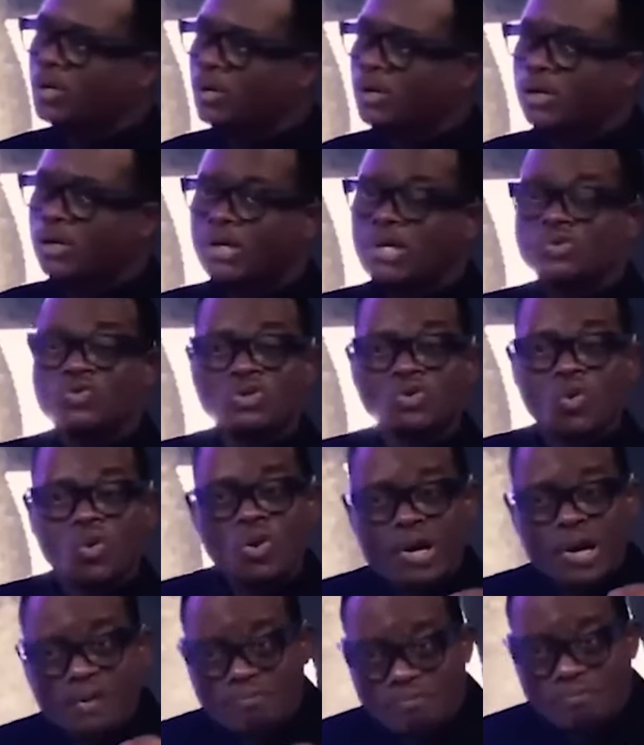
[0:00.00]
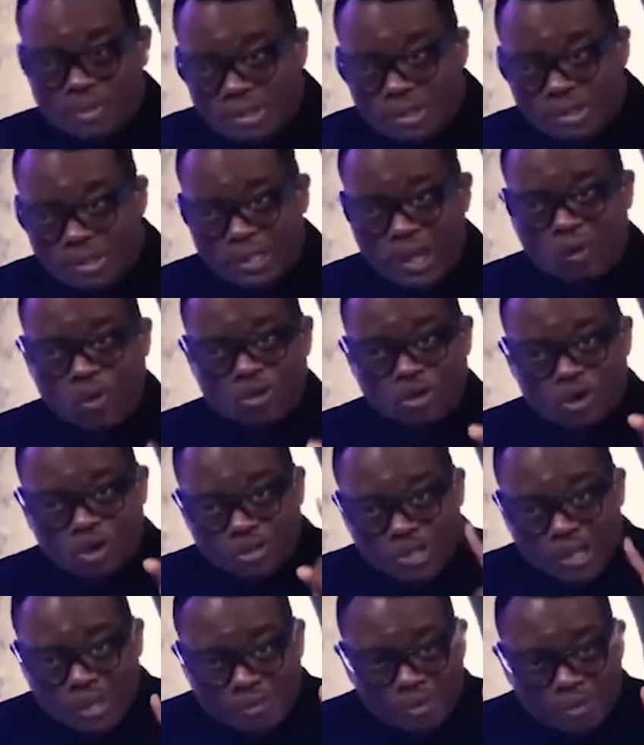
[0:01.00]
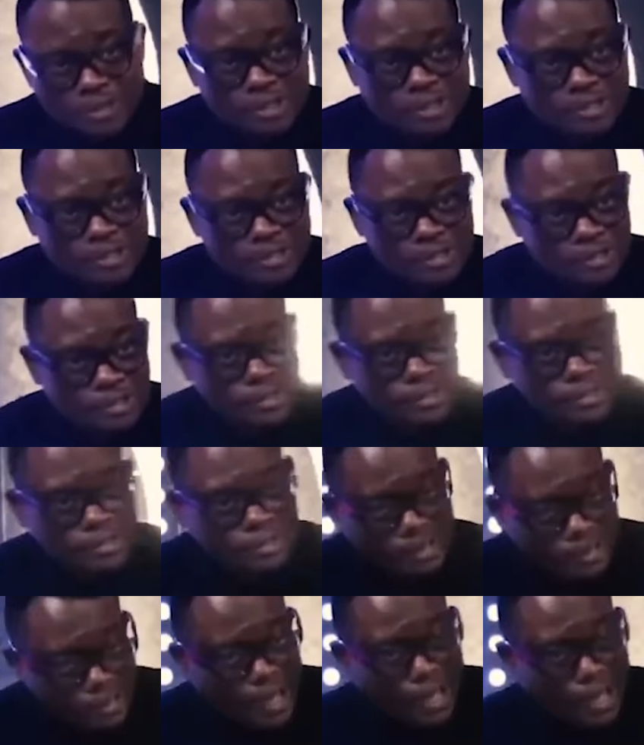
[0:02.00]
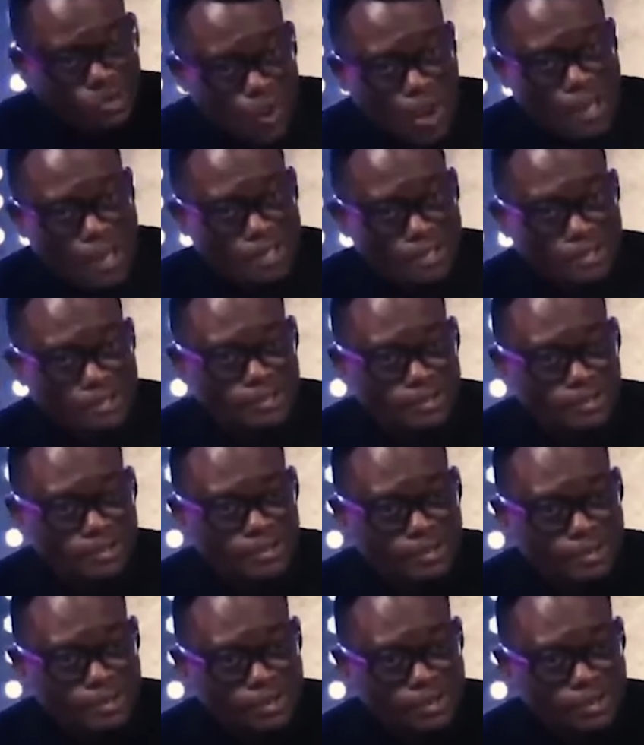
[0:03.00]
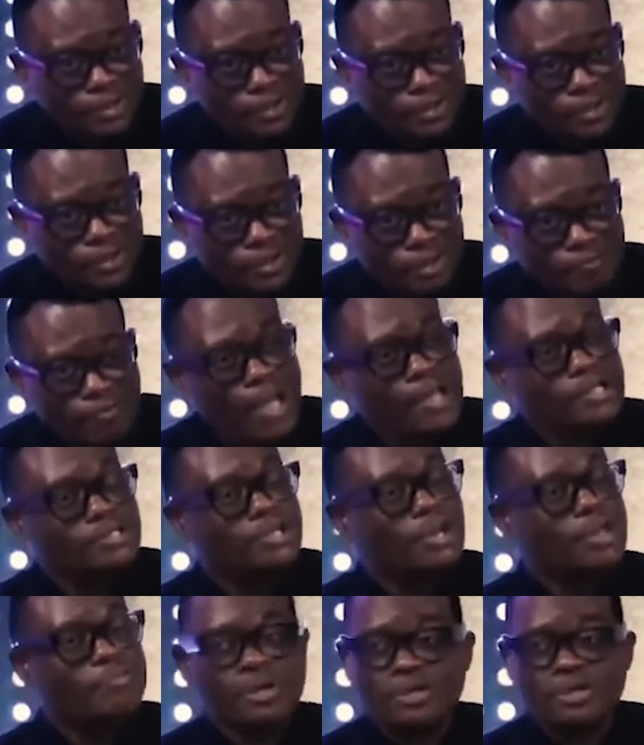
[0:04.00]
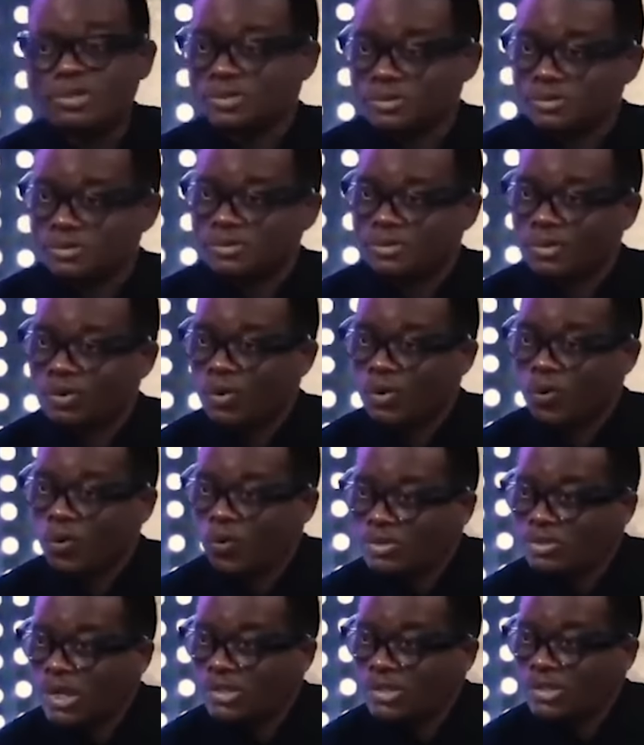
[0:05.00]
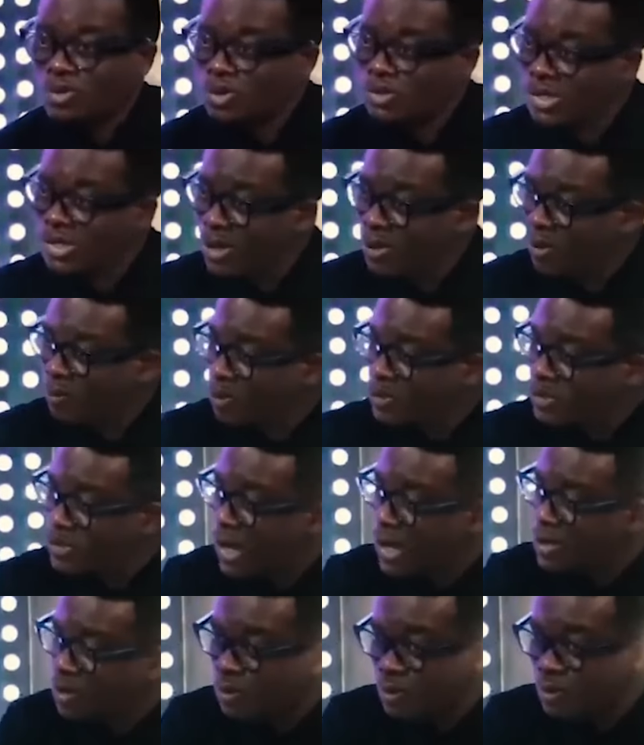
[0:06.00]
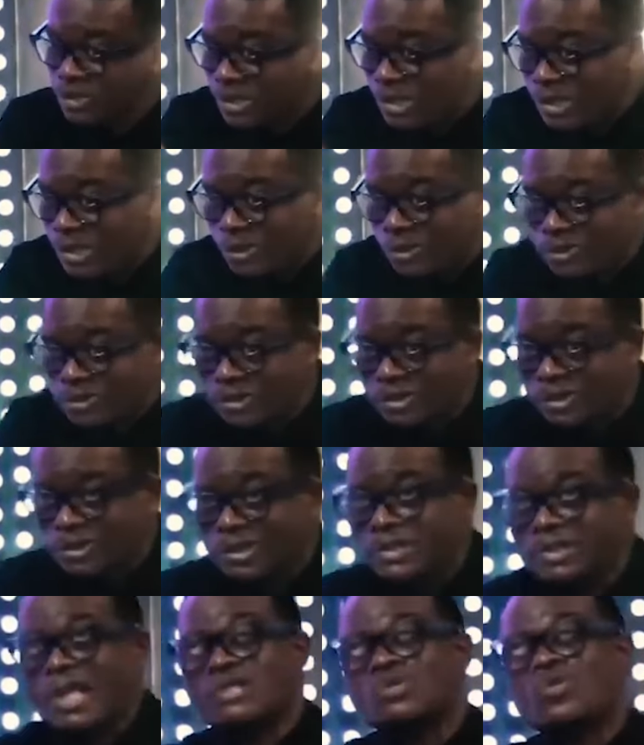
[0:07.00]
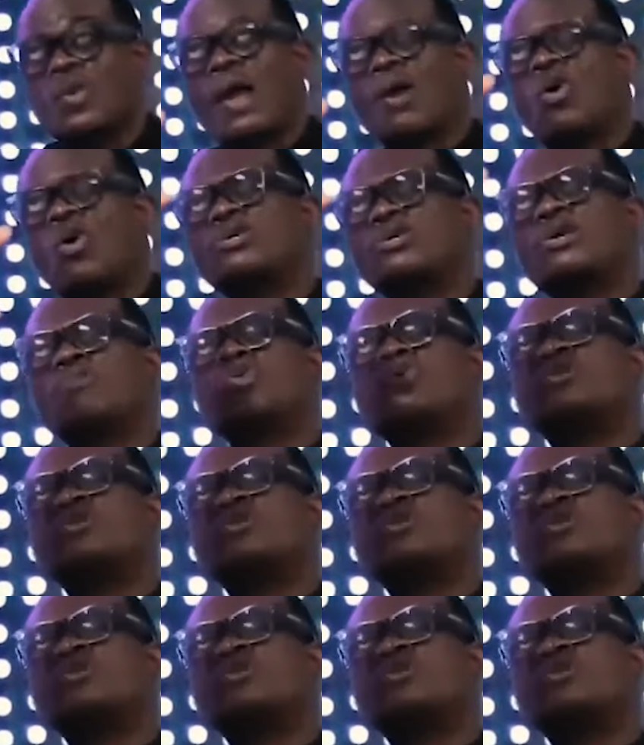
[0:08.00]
it was only me that was not celebrated in that wise. My celebration was that in those yellow buses I used in Lagos, that's where I got the most